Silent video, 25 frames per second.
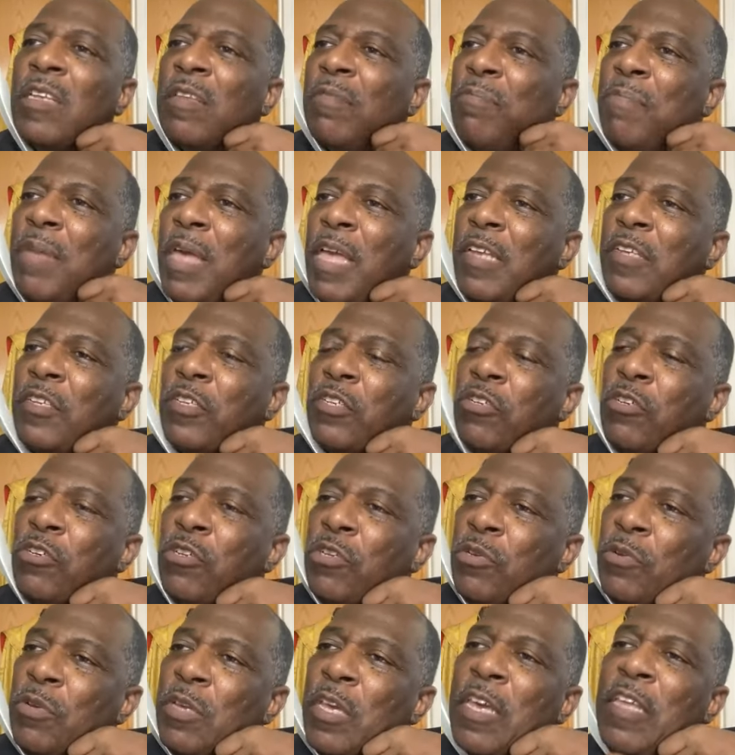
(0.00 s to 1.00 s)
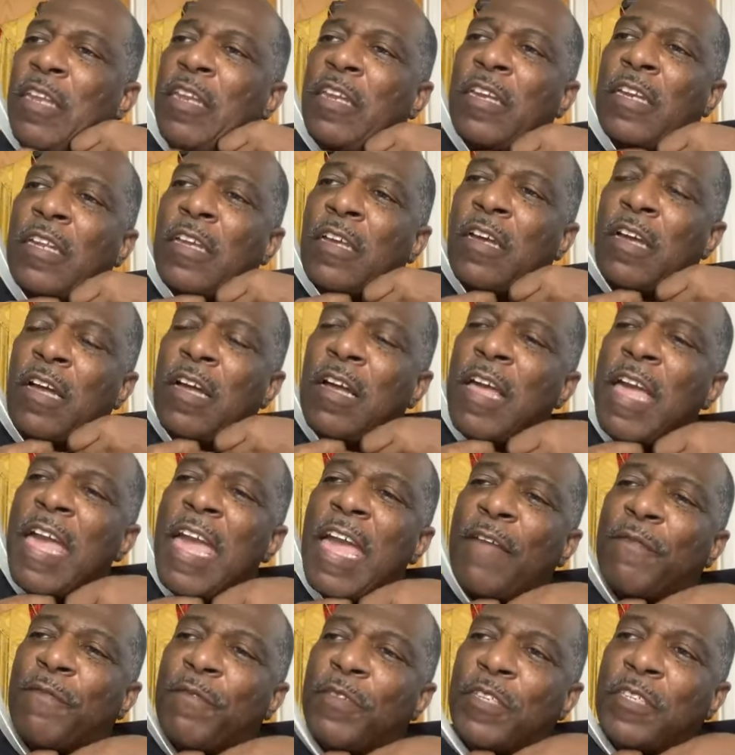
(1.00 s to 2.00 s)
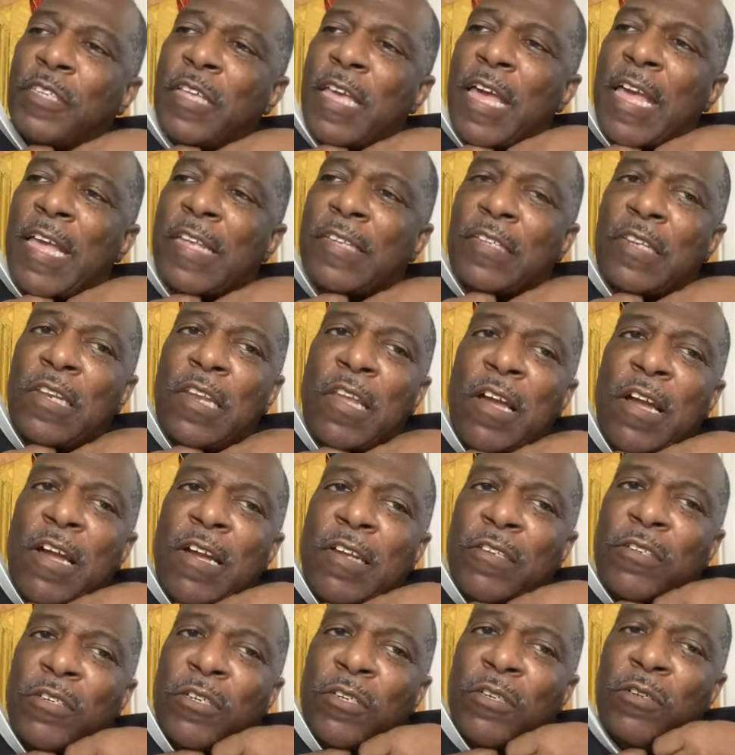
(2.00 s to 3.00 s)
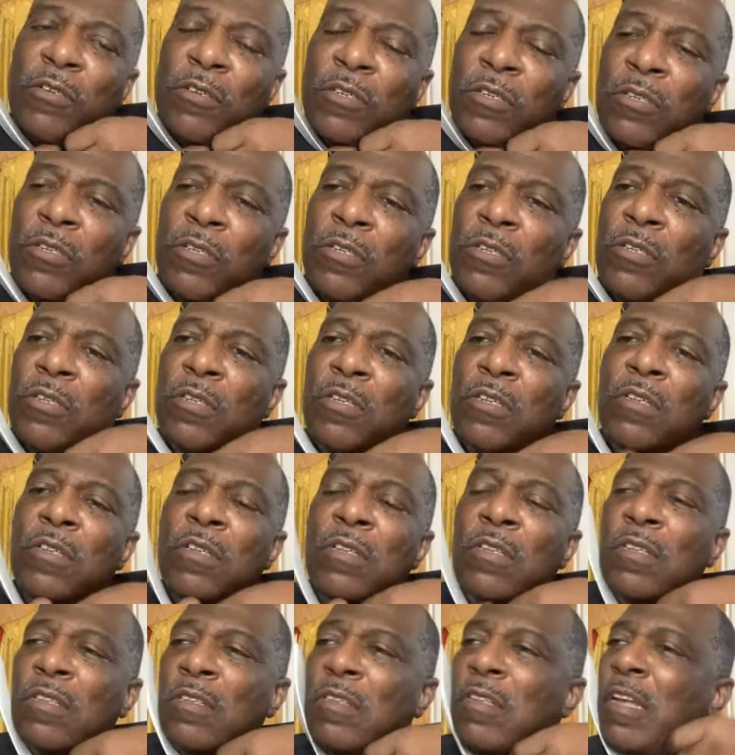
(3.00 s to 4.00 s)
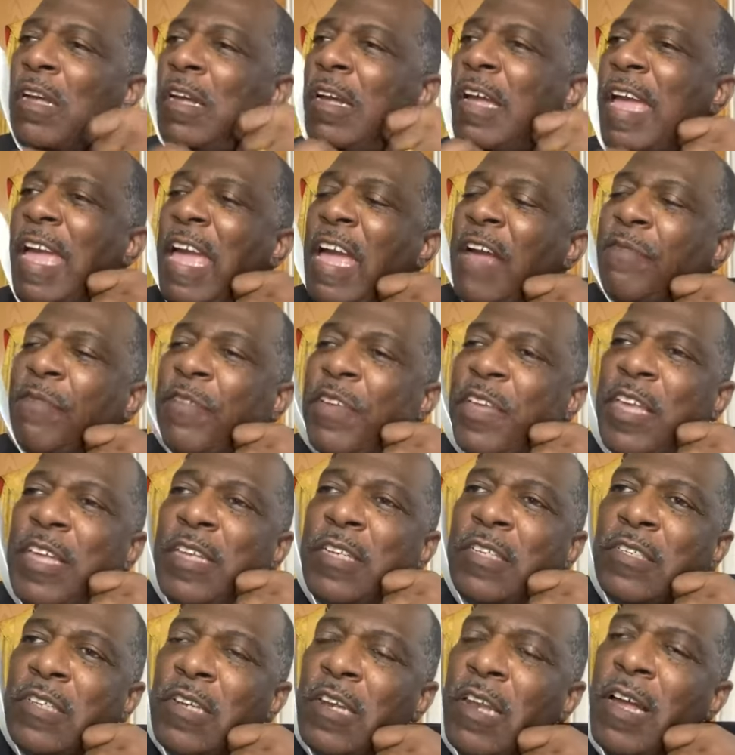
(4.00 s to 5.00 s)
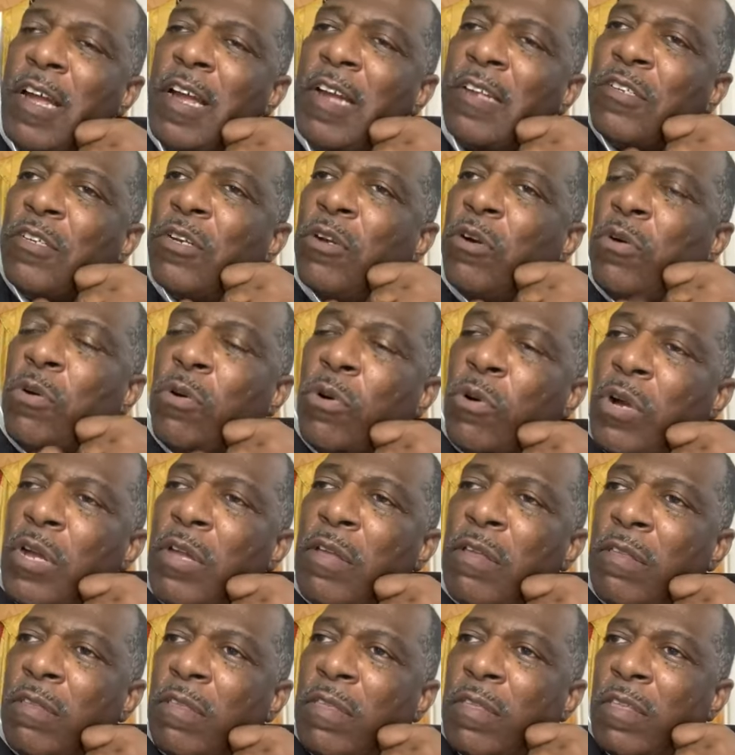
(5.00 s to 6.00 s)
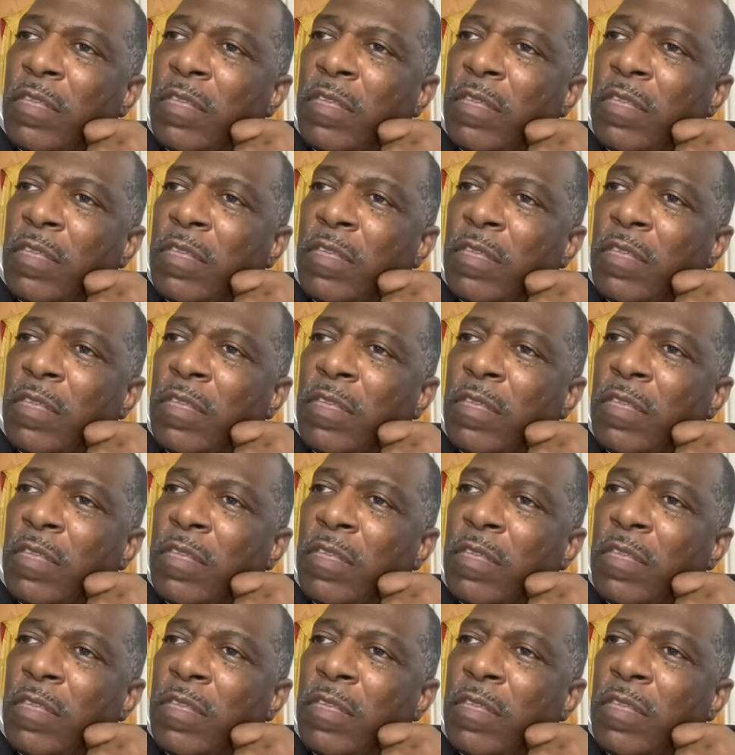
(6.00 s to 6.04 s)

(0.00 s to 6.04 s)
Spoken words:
Make sure you get it a half a size larger, a half an inch larger, or